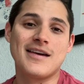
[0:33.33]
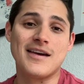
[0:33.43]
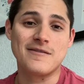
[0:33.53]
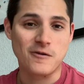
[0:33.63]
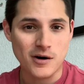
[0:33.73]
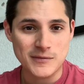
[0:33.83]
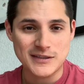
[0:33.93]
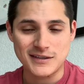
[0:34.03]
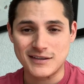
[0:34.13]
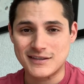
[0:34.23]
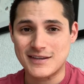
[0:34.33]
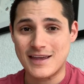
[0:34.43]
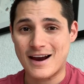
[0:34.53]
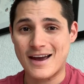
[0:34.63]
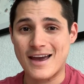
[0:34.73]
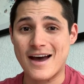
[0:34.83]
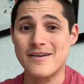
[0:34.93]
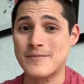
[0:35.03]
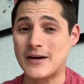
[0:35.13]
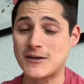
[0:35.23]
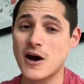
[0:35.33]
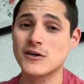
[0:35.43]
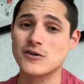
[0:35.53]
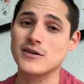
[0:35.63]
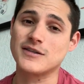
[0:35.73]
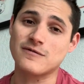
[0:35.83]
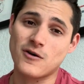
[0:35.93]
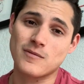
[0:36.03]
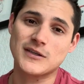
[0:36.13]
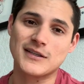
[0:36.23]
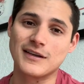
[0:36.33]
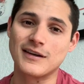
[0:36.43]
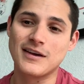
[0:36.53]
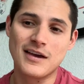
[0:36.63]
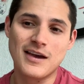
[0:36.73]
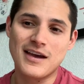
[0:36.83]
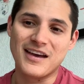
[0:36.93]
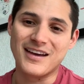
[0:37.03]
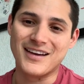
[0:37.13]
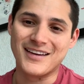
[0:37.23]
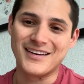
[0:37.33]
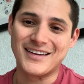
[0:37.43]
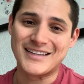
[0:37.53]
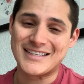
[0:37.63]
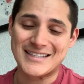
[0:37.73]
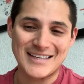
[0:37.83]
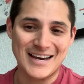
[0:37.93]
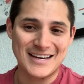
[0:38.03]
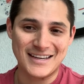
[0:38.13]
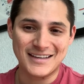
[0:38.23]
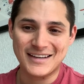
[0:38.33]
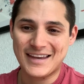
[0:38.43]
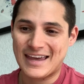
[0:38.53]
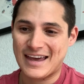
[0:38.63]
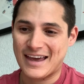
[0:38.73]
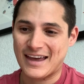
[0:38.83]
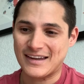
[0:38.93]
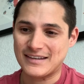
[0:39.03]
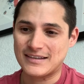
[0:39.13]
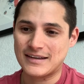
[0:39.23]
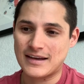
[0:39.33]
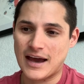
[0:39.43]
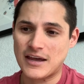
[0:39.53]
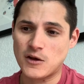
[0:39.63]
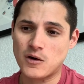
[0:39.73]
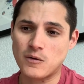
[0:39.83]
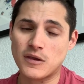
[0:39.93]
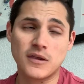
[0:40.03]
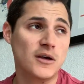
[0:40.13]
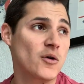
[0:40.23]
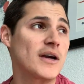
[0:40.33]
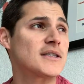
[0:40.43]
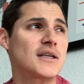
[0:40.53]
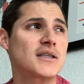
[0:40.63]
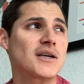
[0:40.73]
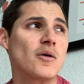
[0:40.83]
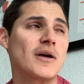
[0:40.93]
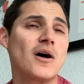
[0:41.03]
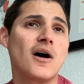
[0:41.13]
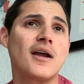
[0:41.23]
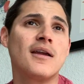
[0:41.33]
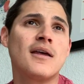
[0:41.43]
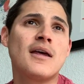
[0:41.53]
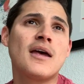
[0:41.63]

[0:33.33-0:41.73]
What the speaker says: a pharmacist, that I have my doctorates in pharmacy. And it's exciting. And I know with the craziness going on,